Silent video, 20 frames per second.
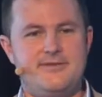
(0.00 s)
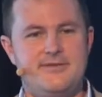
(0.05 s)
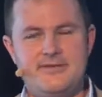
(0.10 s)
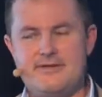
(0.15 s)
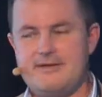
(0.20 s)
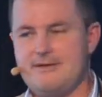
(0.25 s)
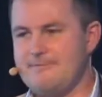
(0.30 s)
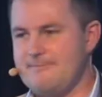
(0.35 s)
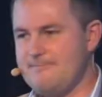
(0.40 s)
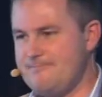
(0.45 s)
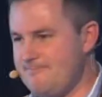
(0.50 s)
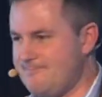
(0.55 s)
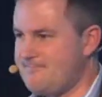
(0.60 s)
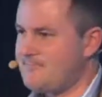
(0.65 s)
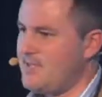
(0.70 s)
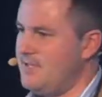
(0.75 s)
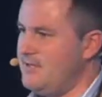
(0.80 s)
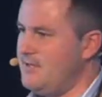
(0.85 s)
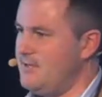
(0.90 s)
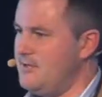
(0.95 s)
Um,
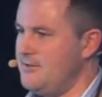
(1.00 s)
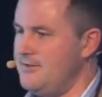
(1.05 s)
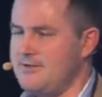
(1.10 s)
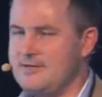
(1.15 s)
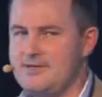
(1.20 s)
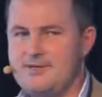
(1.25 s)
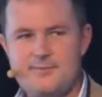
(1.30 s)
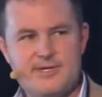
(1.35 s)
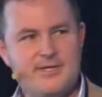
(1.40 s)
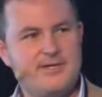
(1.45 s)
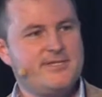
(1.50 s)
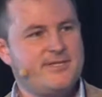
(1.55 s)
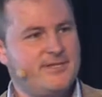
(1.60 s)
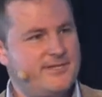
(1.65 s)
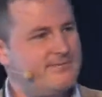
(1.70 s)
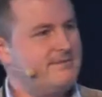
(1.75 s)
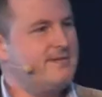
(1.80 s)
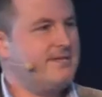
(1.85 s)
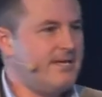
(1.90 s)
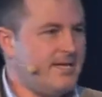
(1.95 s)
you know, I mean, I did,
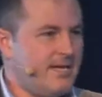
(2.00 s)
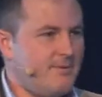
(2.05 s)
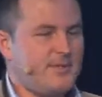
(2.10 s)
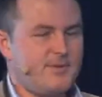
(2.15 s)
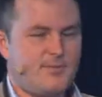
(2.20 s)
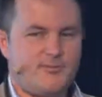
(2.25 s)
it was